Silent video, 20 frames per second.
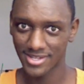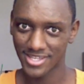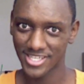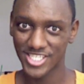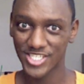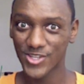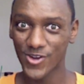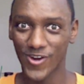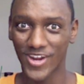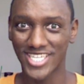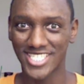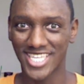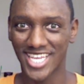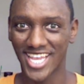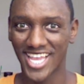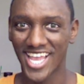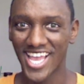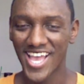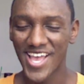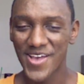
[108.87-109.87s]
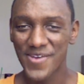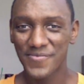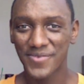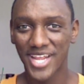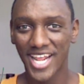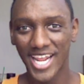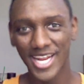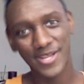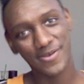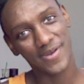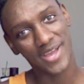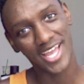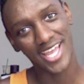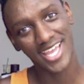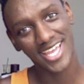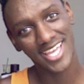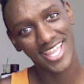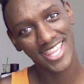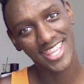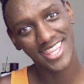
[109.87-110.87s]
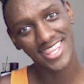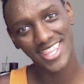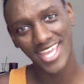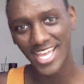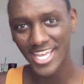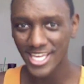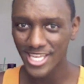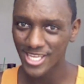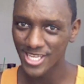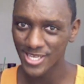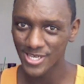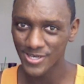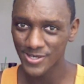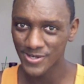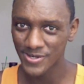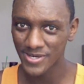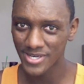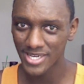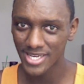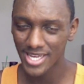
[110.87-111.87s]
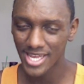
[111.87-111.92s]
It's crazy. But anyway, thank you.